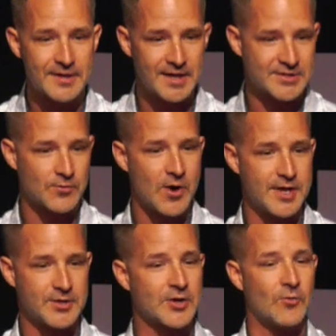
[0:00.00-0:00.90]
guess
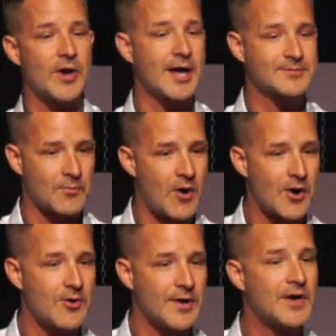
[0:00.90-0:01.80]
what? You're going to wake up
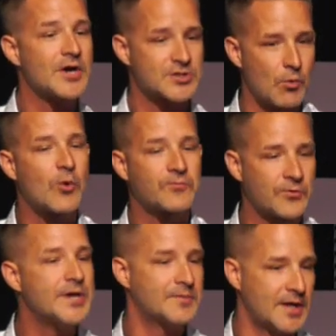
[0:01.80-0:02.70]
tomorrow and there is more
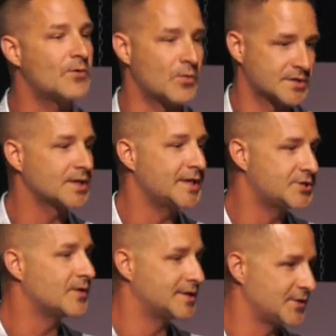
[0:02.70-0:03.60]
freedom that He wants to lead
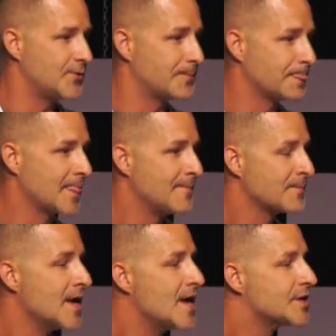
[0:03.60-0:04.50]
you into.
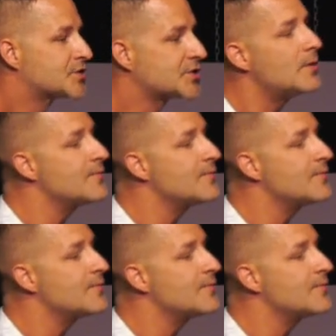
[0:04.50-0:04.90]
Some of